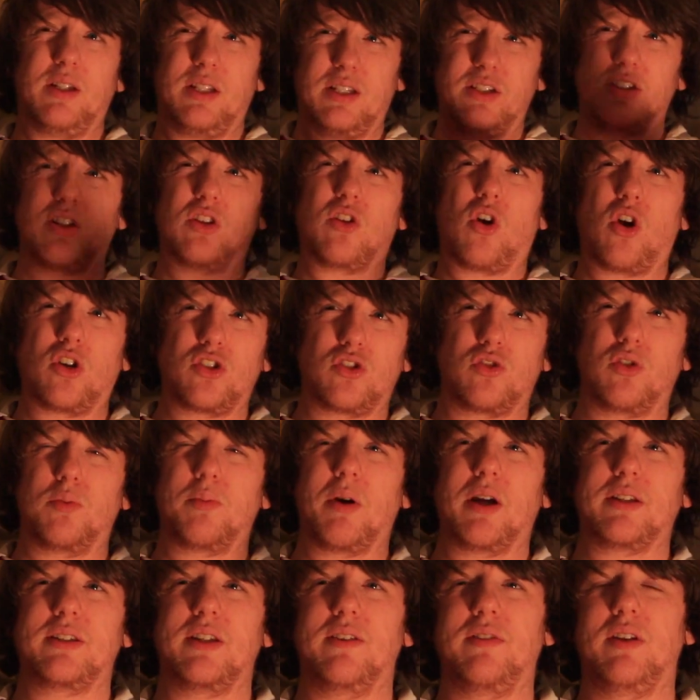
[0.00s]
It is a large group
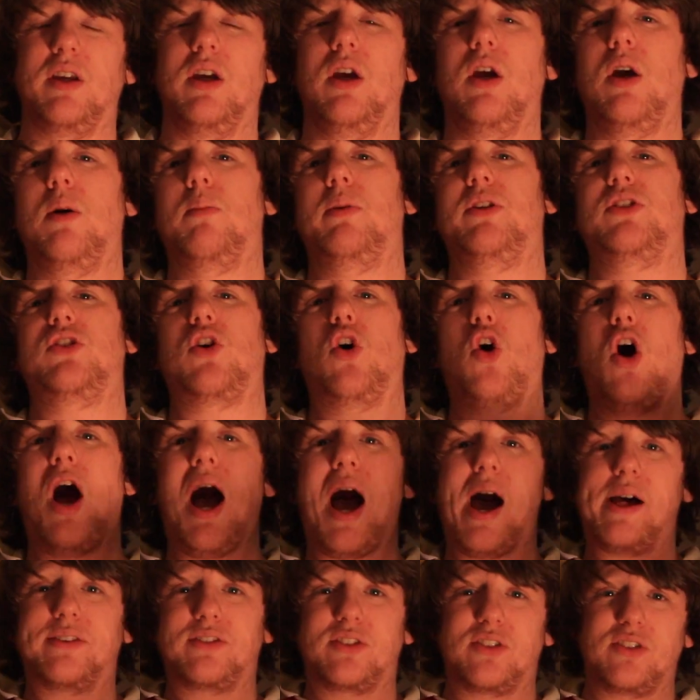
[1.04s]
activity, but it's called
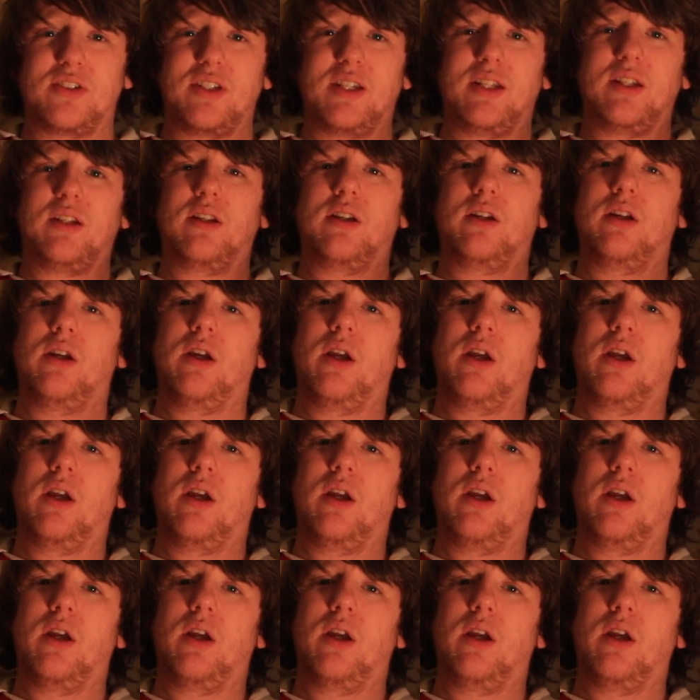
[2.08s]
Hot Seat.